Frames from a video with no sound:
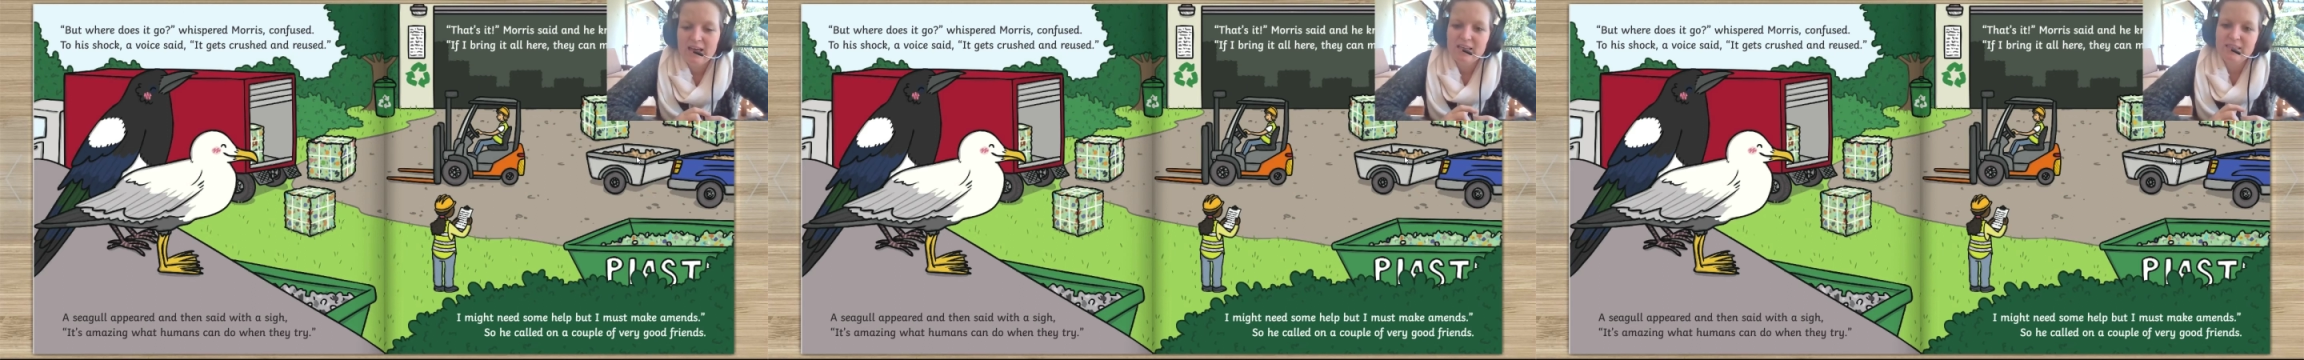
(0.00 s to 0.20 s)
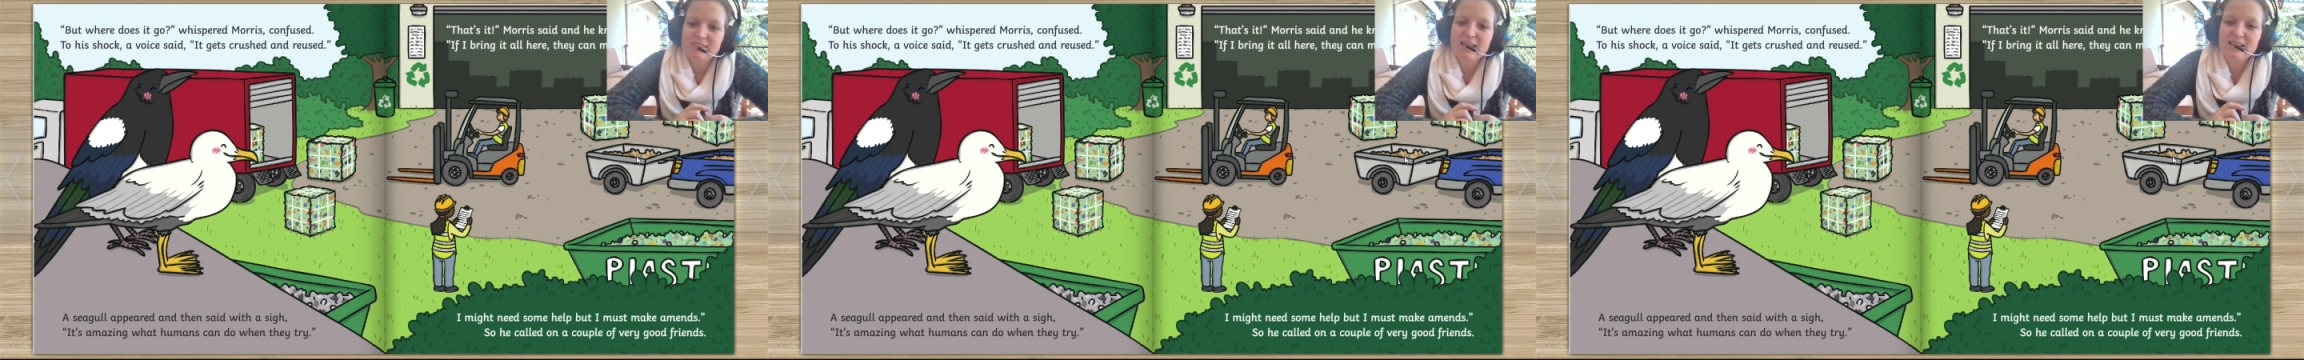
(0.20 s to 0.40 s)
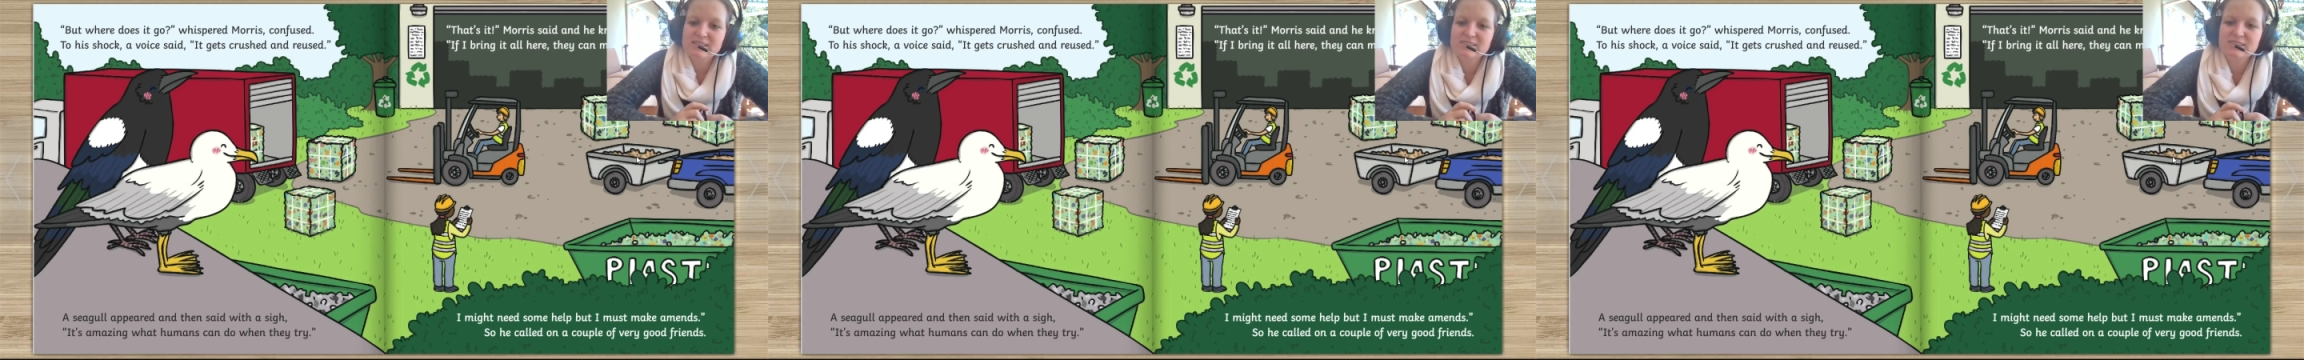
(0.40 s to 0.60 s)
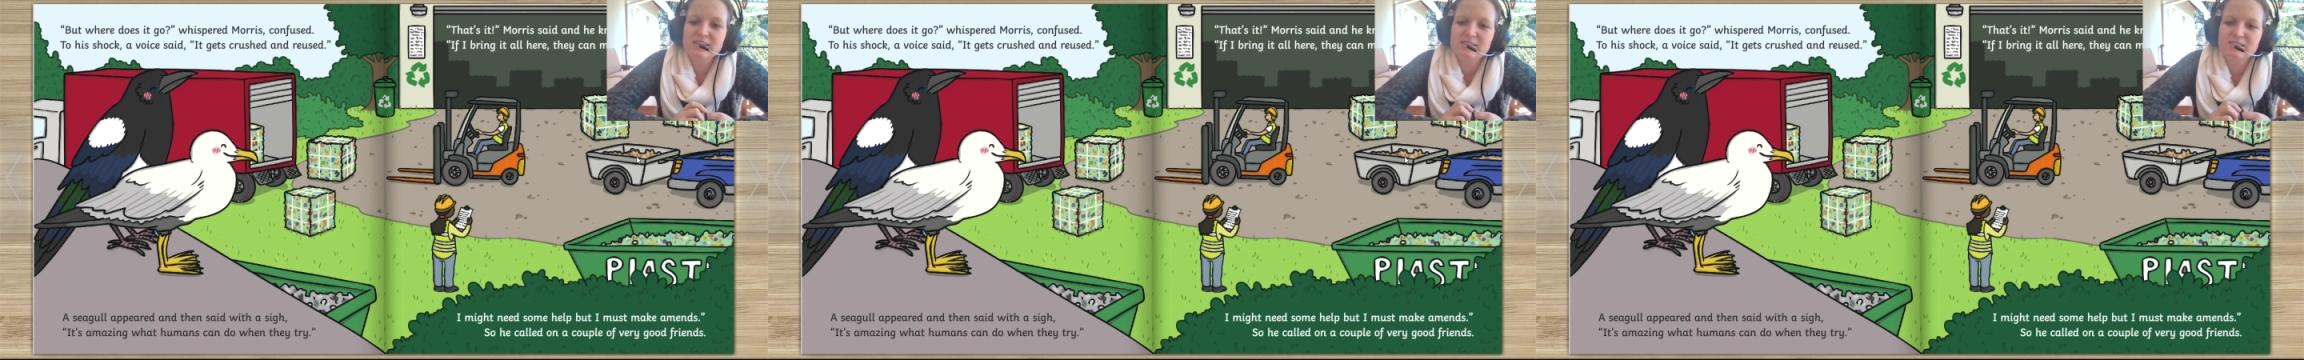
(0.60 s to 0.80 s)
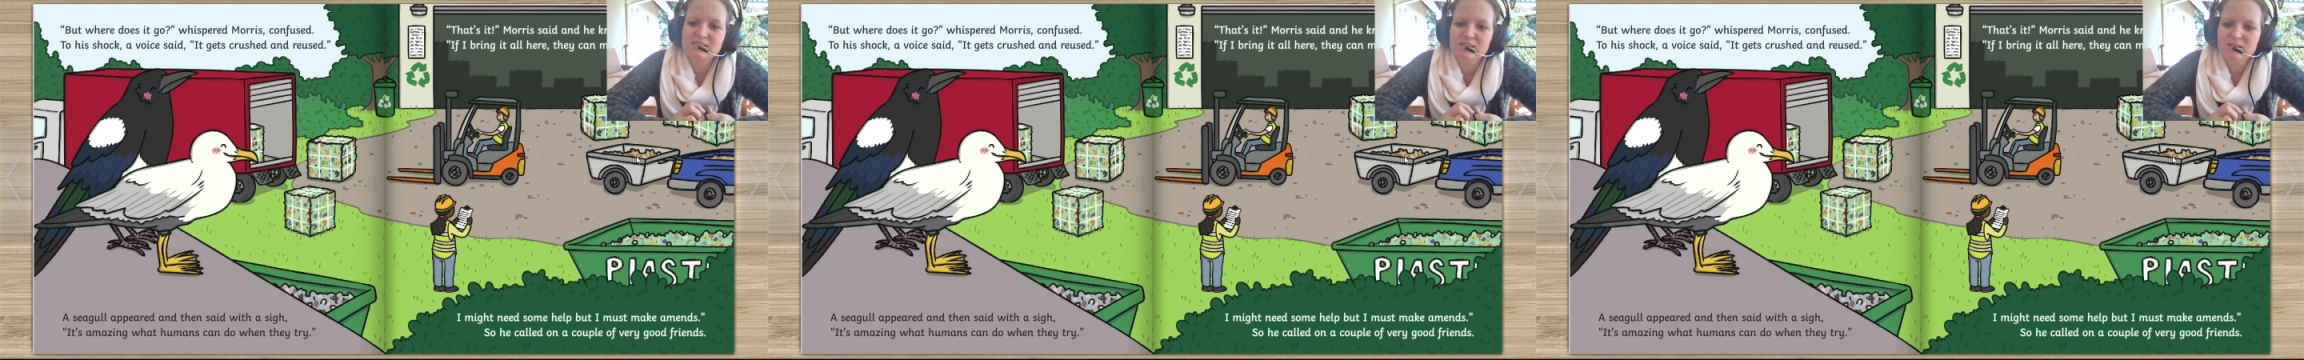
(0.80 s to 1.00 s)
That's
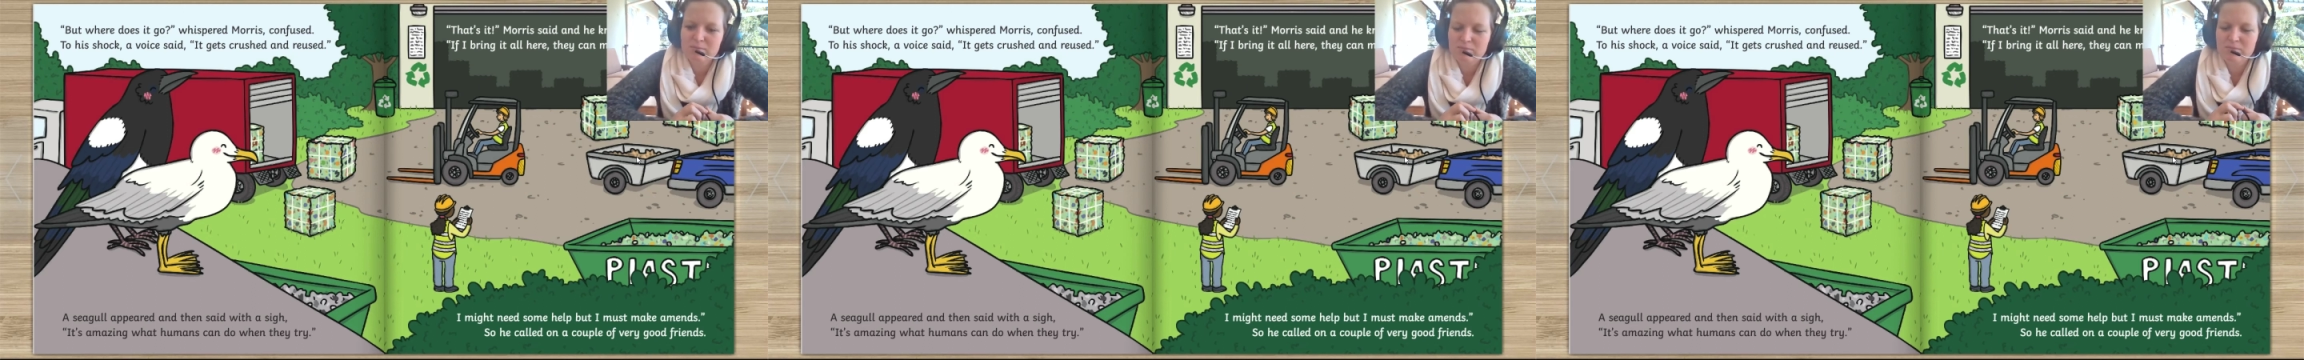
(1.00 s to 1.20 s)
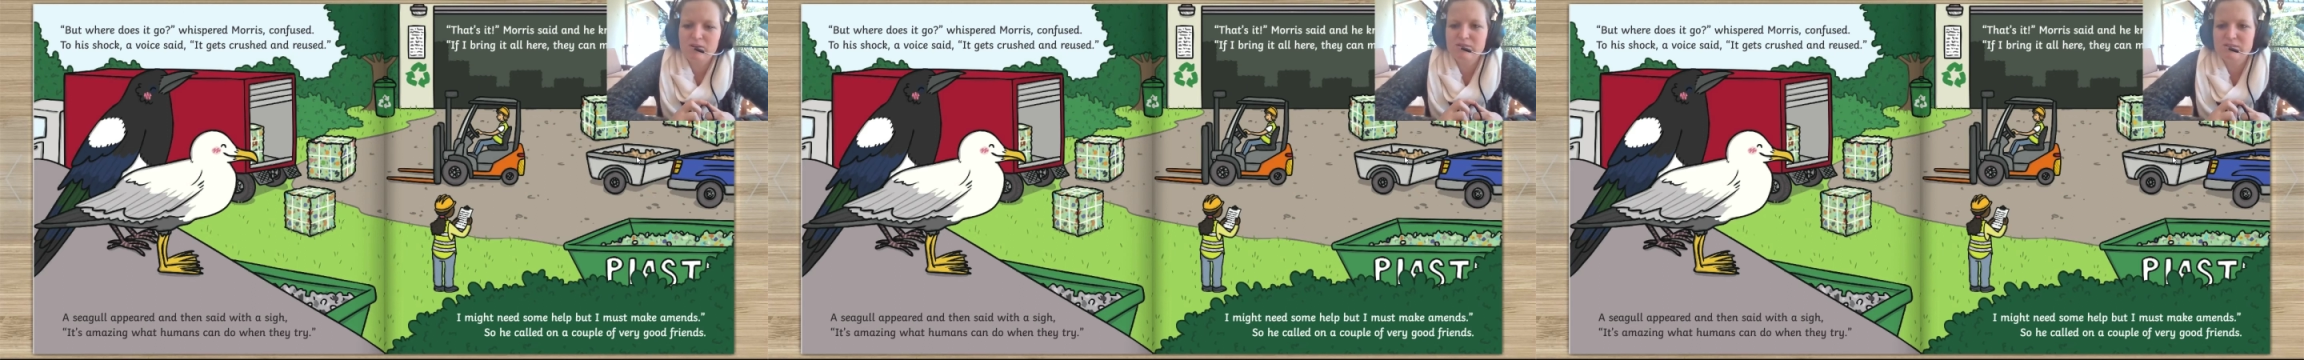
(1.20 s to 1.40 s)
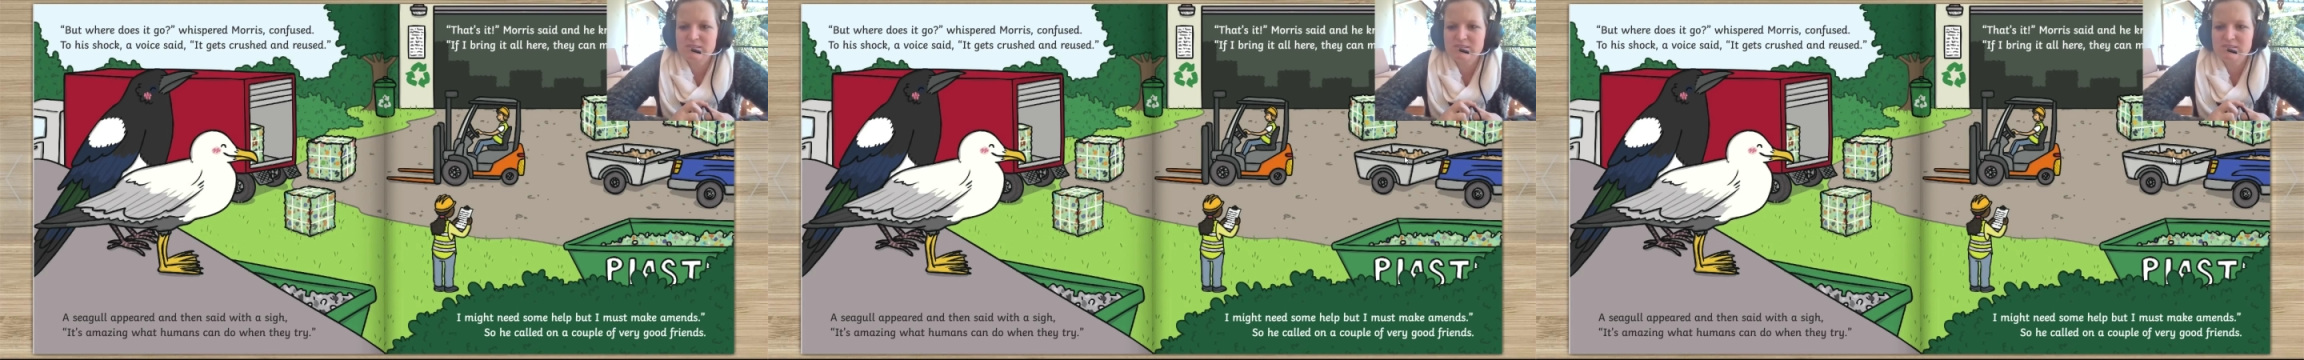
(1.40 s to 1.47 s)
it, Morris